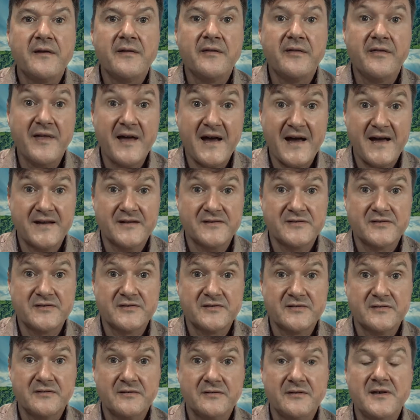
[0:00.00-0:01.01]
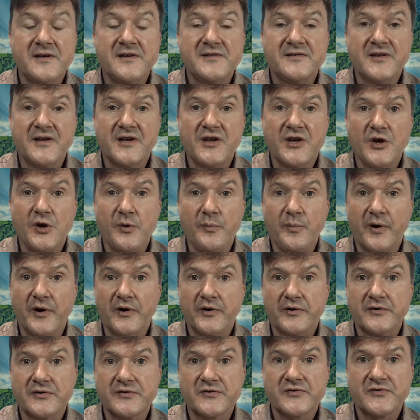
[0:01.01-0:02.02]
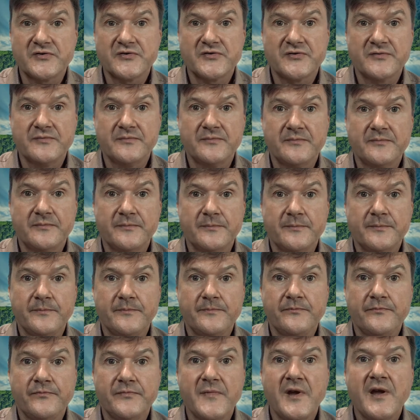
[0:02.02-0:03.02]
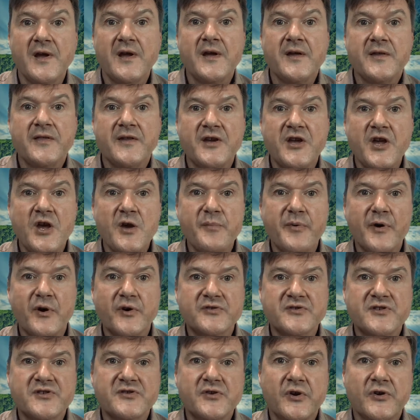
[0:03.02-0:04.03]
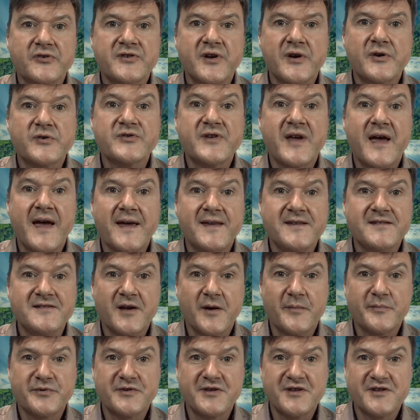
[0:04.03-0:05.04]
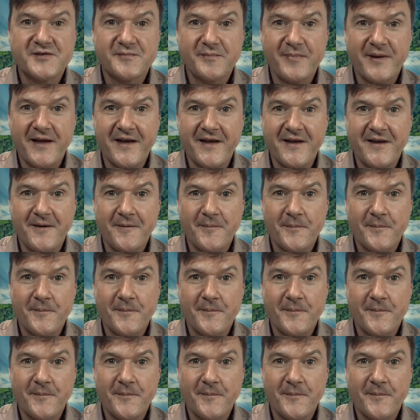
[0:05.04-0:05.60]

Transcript: That is the Q box. The Q box is Otto's heads-up display.